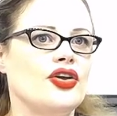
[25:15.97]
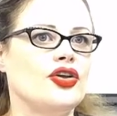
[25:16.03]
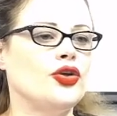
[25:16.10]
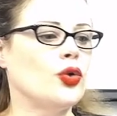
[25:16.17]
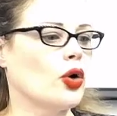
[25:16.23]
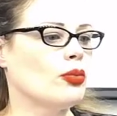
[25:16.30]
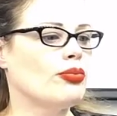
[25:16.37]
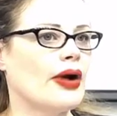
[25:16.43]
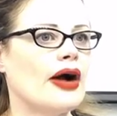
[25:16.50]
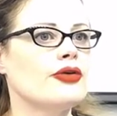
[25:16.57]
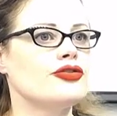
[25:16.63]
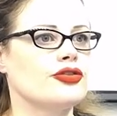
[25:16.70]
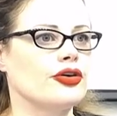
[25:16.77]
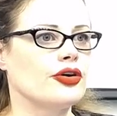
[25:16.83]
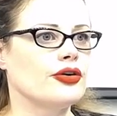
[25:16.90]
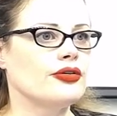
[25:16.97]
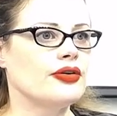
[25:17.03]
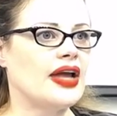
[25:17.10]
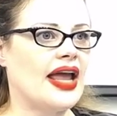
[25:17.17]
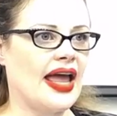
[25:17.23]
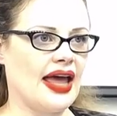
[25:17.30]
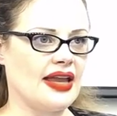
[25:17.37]
your browser
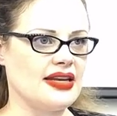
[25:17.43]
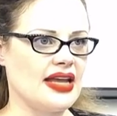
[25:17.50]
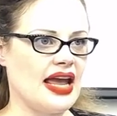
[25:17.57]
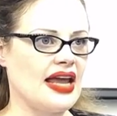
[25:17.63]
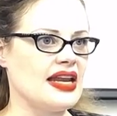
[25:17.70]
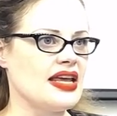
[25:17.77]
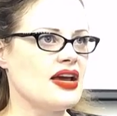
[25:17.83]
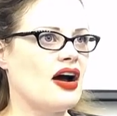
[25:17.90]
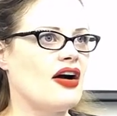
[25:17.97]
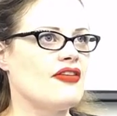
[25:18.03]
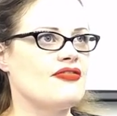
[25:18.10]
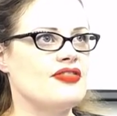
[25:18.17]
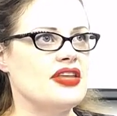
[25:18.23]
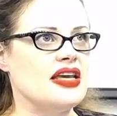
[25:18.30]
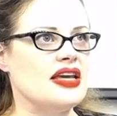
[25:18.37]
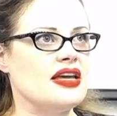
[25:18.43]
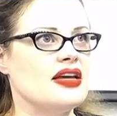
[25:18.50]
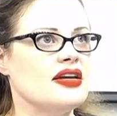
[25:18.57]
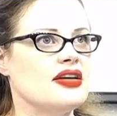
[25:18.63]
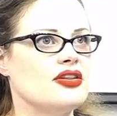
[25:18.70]
and any of the